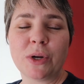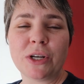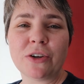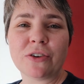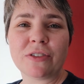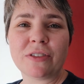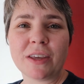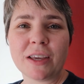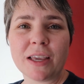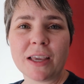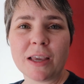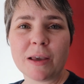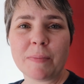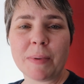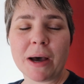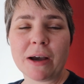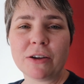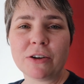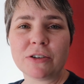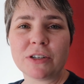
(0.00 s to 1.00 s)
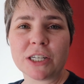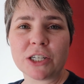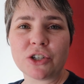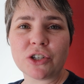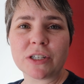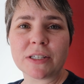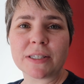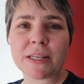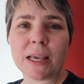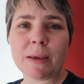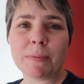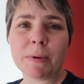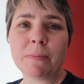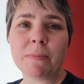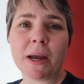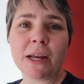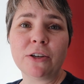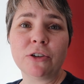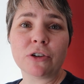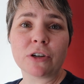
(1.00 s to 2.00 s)
When you're thinking about your dishes, keep
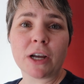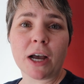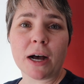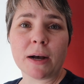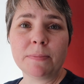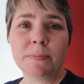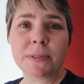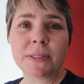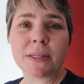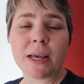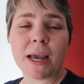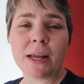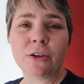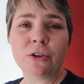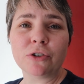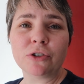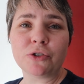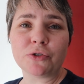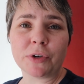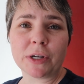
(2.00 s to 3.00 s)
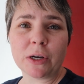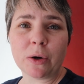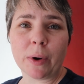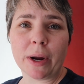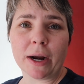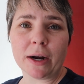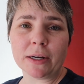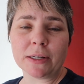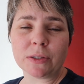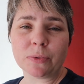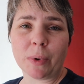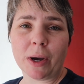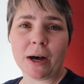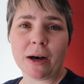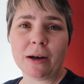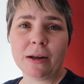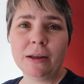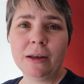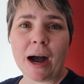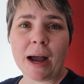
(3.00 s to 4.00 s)
in mind your cups and your drinkware as
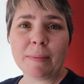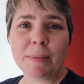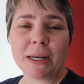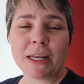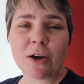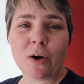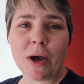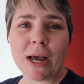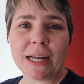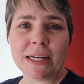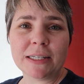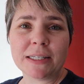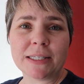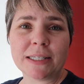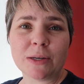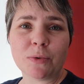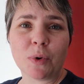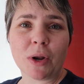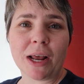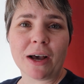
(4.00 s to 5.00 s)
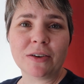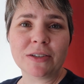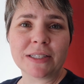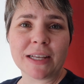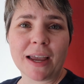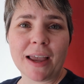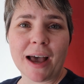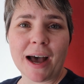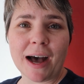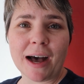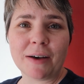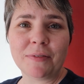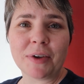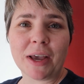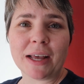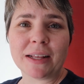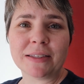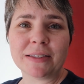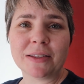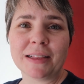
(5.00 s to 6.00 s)
well. I'm gonna go ahead and see what else I
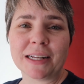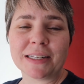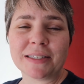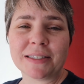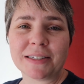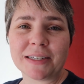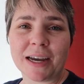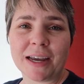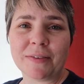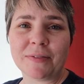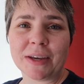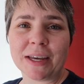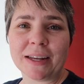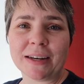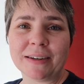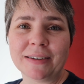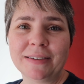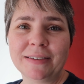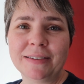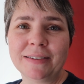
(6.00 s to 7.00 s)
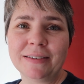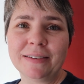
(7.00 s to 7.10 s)
have and let's dive in.